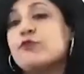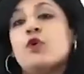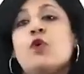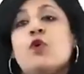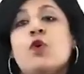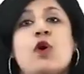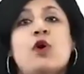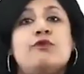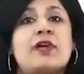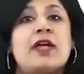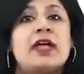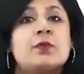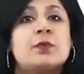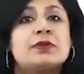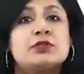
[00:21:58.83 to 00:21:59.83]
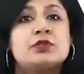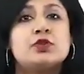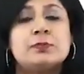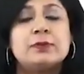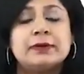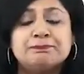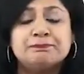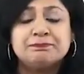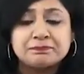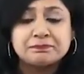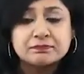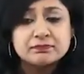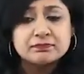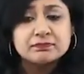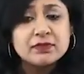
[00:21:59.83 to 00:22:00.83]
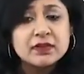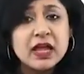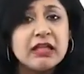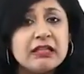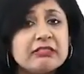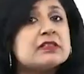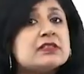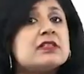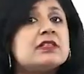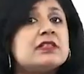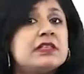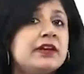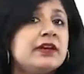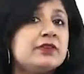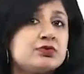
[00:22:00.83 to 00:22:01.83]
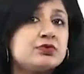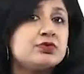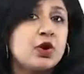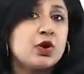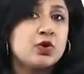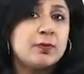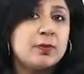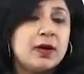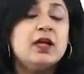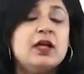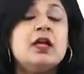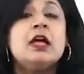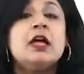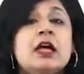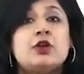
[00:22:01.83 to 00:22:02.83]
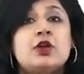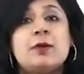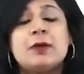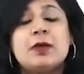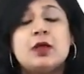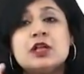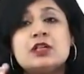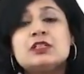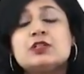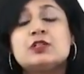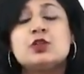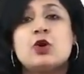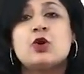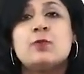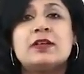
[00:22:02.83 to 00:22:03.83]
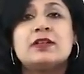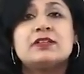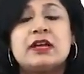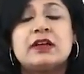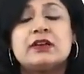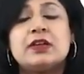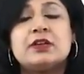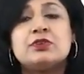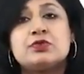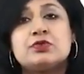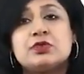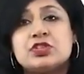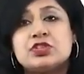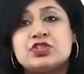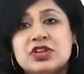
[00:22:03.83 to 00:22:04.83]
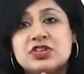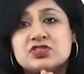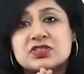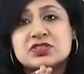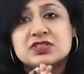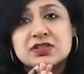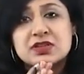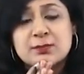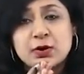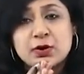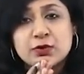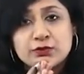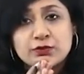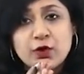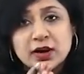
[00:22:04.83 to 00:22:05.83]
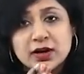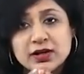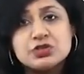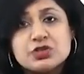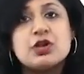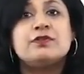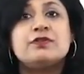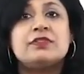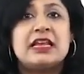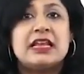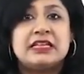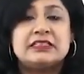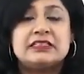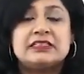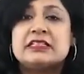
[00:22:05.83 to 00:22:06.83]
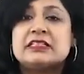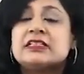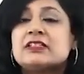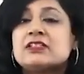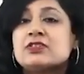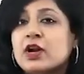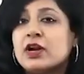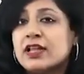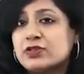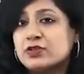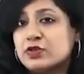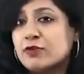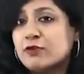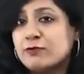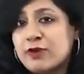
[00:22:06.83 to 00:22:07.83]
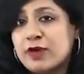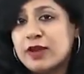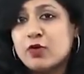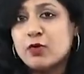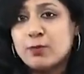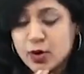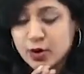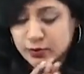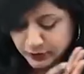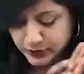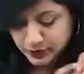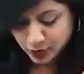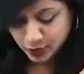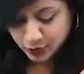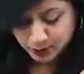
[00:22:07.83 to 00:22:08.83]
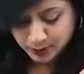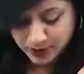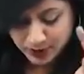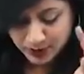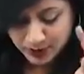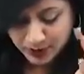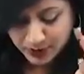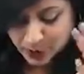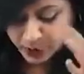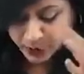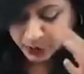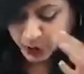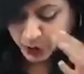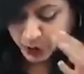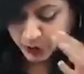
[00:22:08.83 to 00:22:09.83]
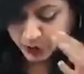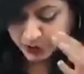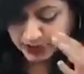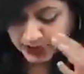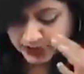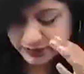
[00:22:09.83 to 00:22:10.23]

flow of aqueous humor, and this is leading to glaucoma. Now, because this glaucoma is occurring due to the changes in the morphology of the lens, this is called as your phacomorphic glaucoma. So, the